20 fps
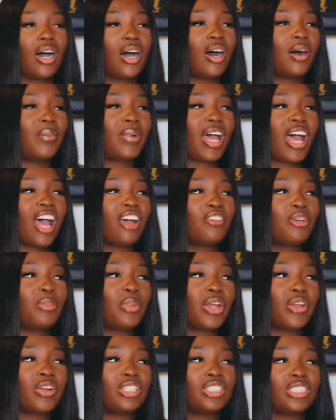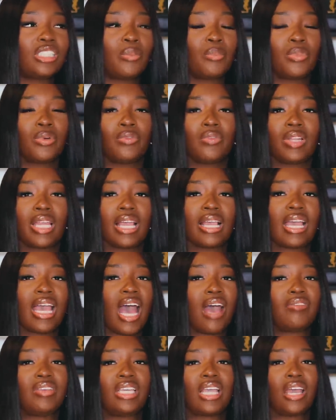Um, I have a Parajumper for like
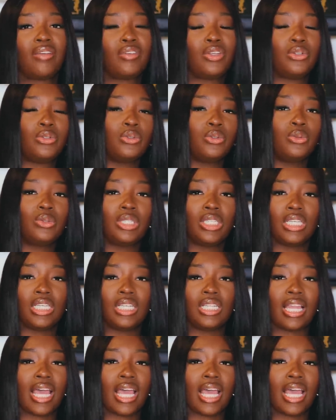heavy, heavy duty.